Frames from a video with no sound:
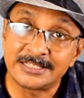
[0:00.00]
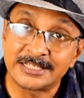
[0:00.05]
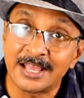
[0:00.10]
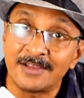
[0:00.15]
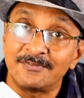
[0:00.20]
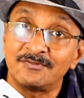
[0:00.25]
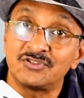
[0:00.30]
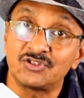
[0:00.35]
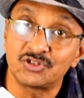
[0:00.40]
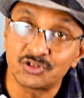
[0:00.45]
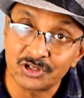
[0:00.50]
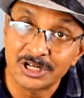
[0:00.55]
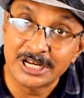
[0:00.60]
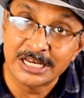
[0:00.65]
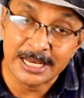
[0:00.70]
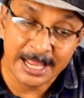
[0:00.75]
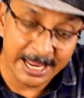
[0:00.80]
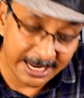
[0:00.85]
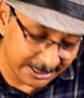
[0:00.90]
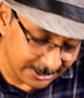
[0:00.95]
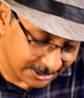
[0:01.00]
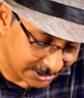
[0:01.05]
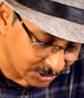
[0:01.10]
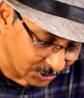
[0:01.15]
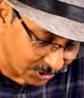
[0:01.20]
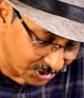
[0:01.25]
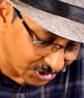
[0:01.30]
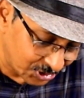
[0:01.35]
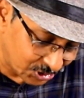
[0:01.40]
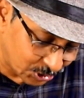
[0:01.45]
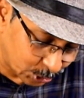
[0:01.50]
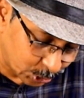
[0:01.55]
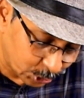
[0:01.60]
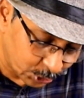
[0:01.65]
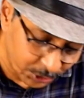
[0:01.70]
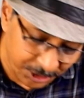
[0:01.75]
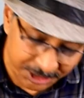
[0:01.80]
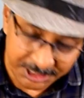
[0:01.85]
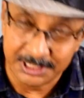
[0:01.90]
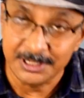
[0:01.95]
have 3 lines, so it is
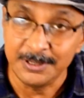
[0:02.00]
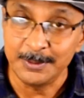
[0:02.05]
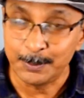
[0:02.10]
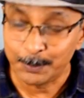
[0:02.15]
3.